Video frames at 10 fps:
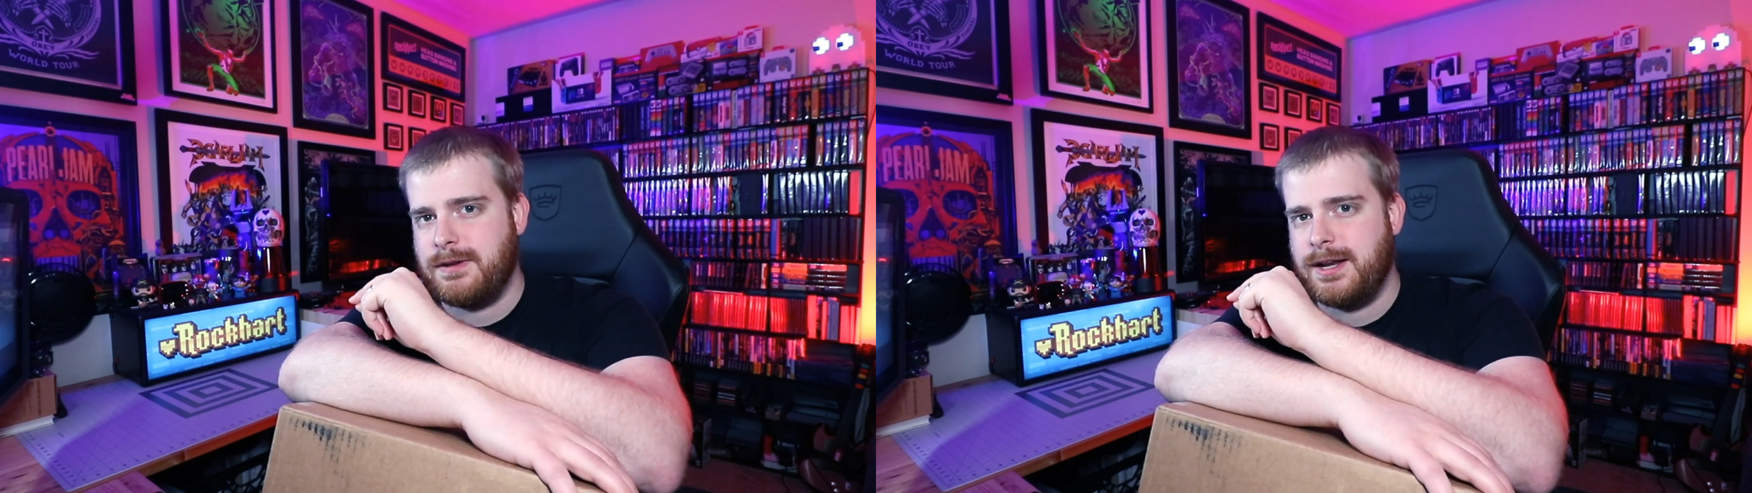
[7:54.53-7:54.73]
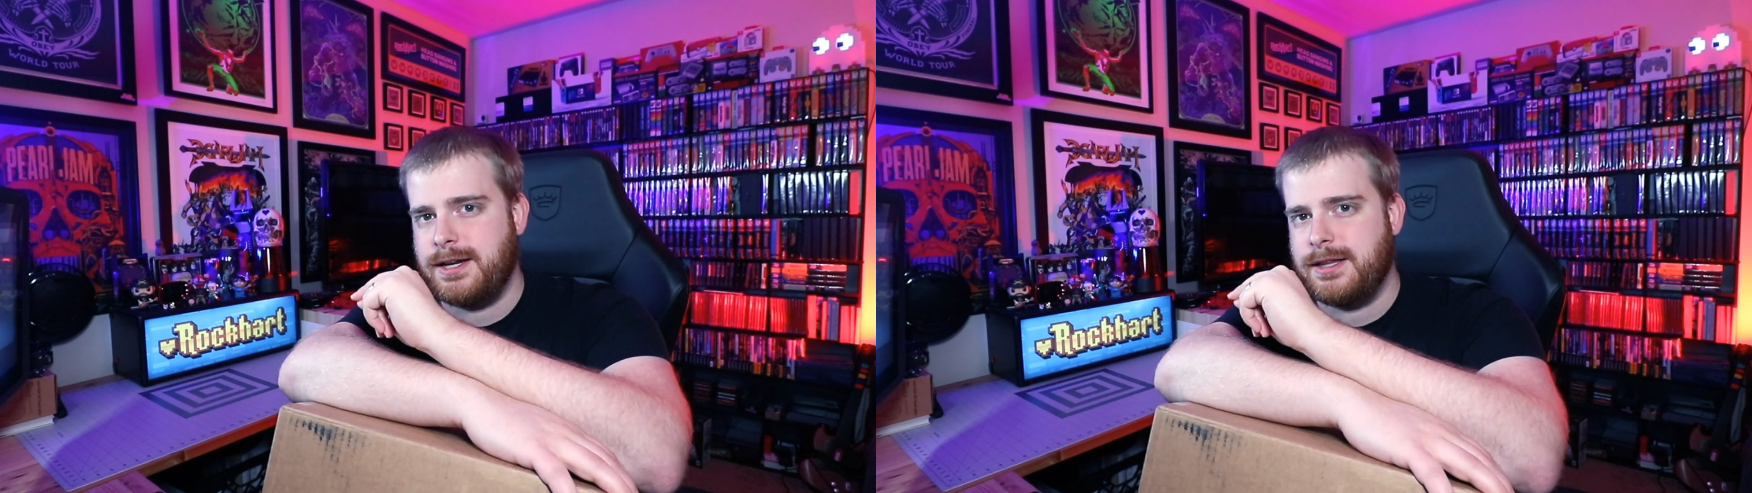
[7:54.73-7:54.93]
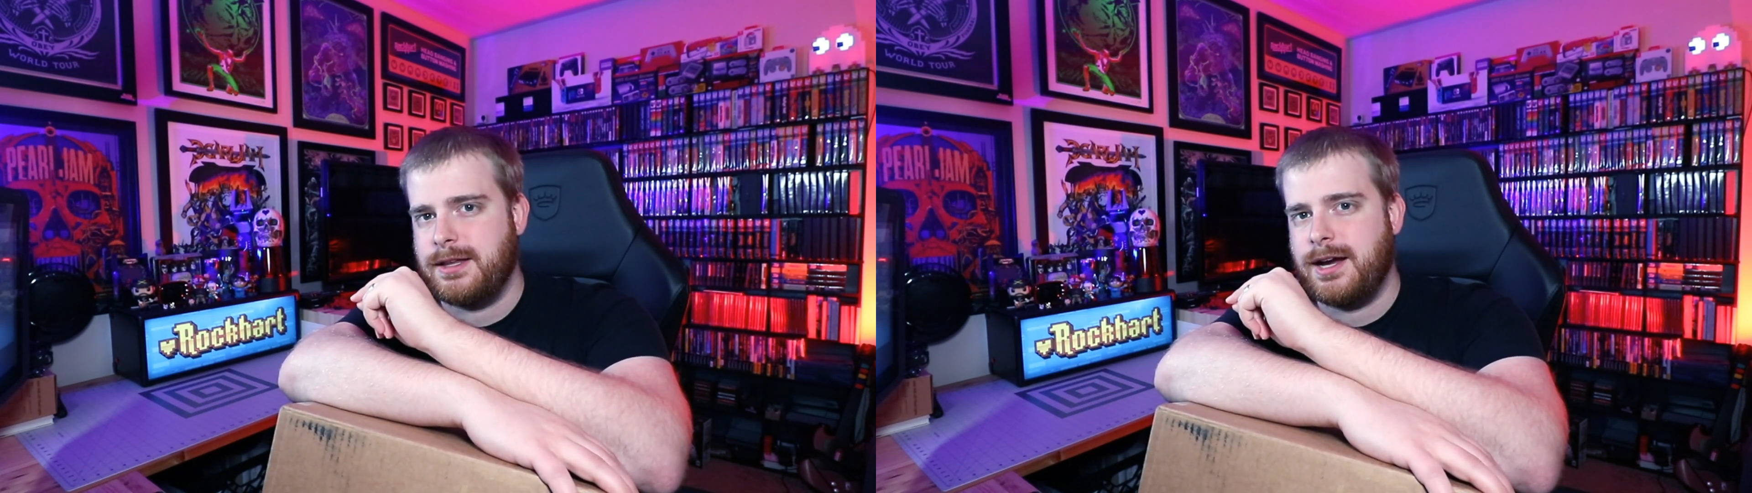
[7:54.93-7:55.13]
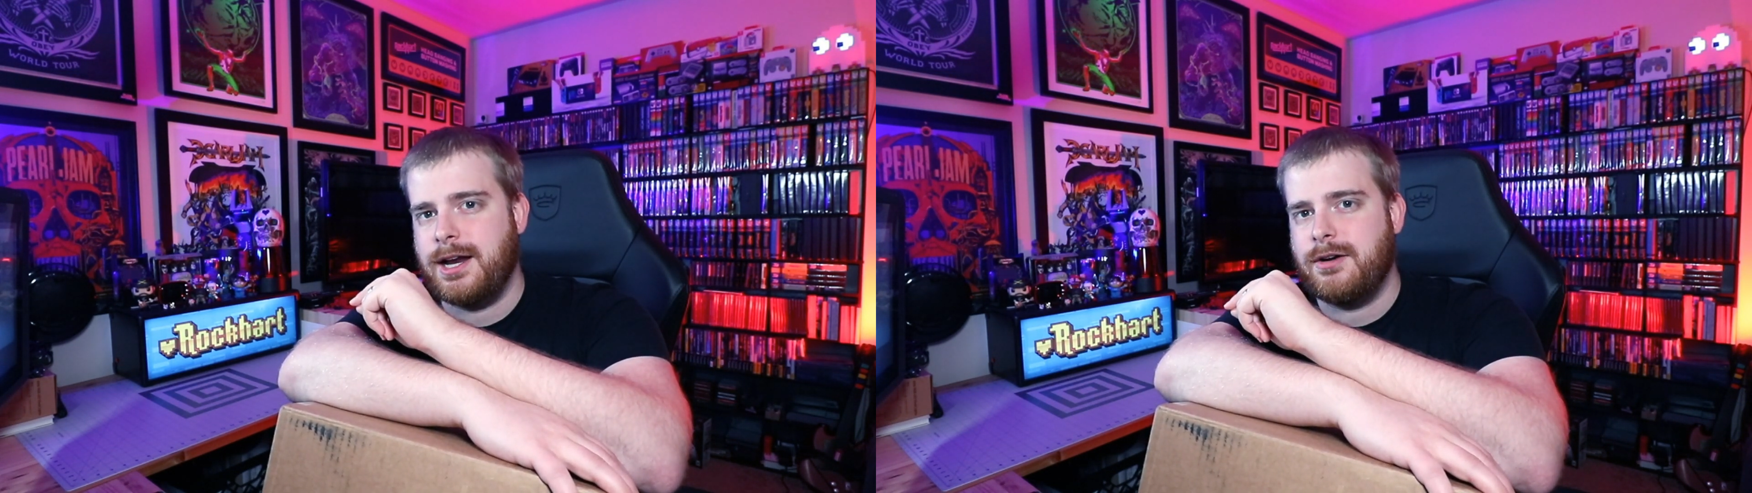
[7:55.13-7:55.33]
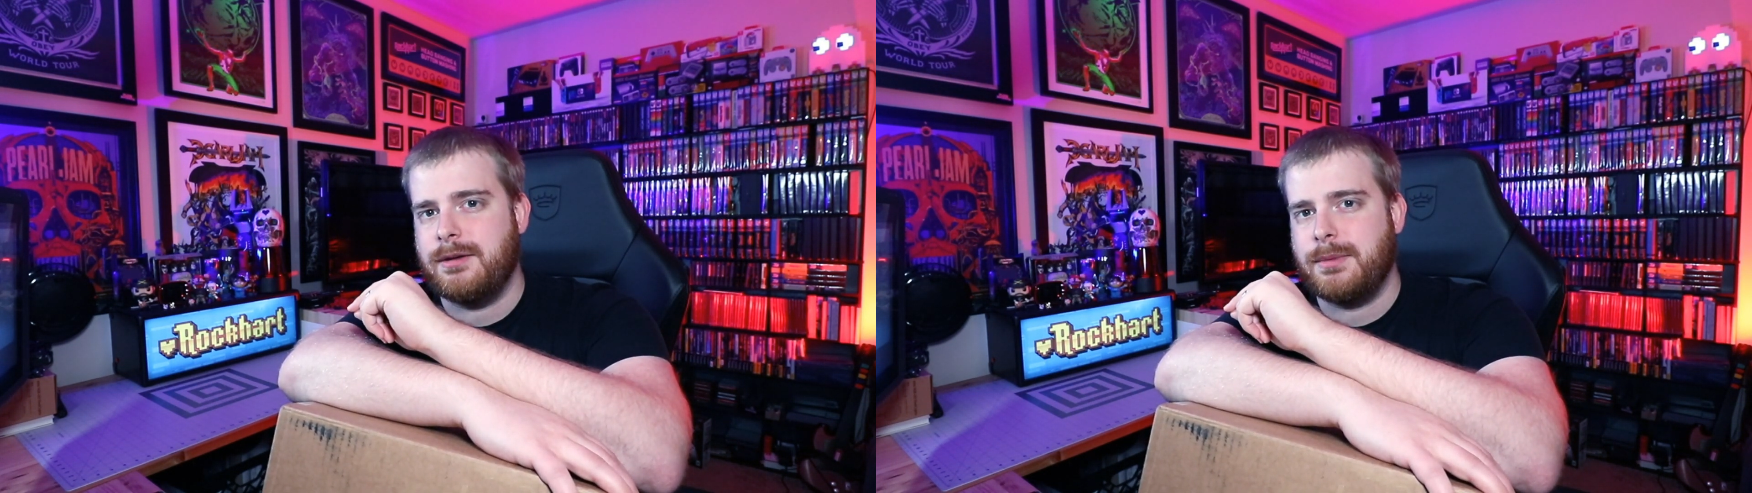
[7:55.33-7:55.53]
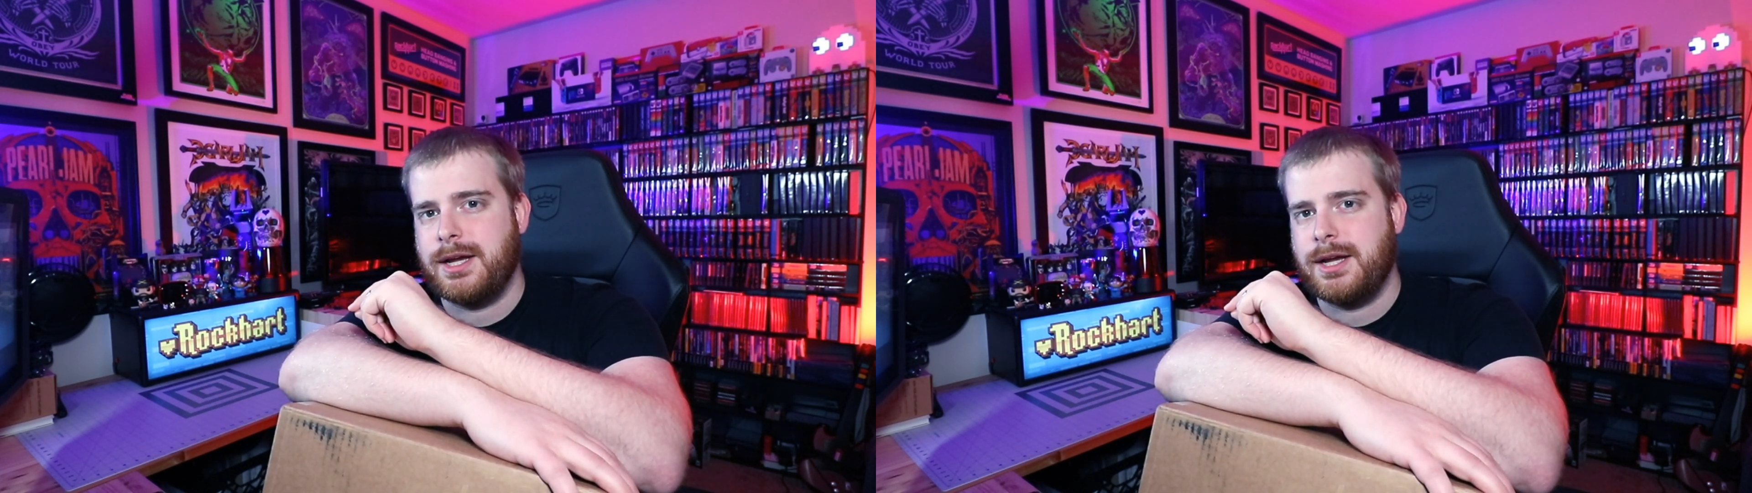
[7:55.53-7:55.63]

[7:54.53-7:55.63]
finding in the higher end